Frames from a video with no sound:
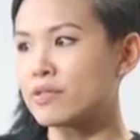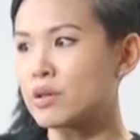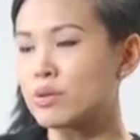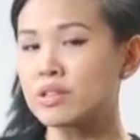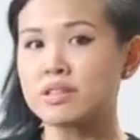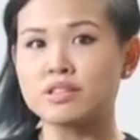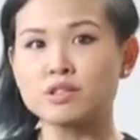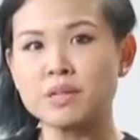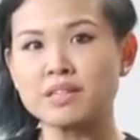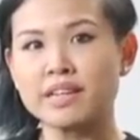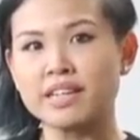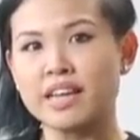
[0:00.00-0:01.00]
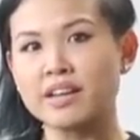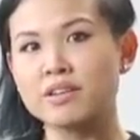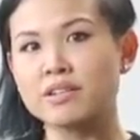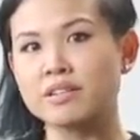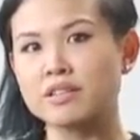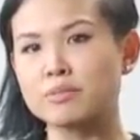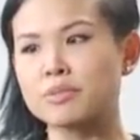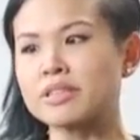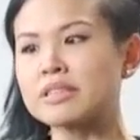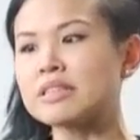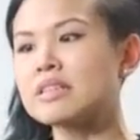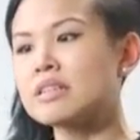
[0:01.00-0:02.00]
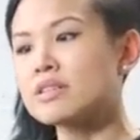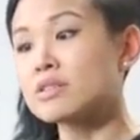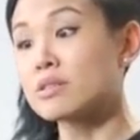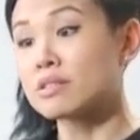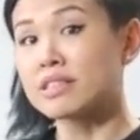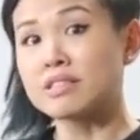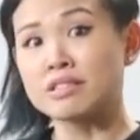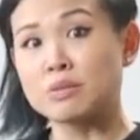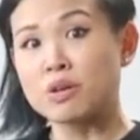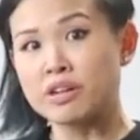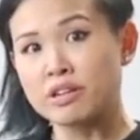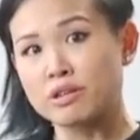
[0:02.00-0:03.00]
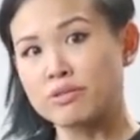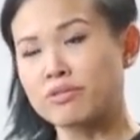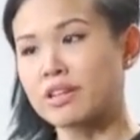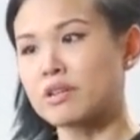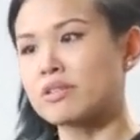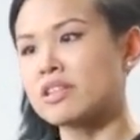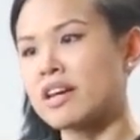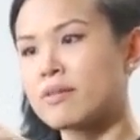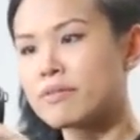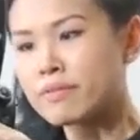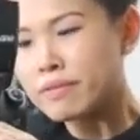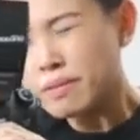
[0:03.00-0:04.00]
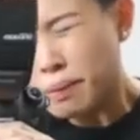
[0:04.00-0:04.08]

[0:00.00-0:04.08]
I've lowered the speedlight angle a little bit. So let's see what kind of effect it will have.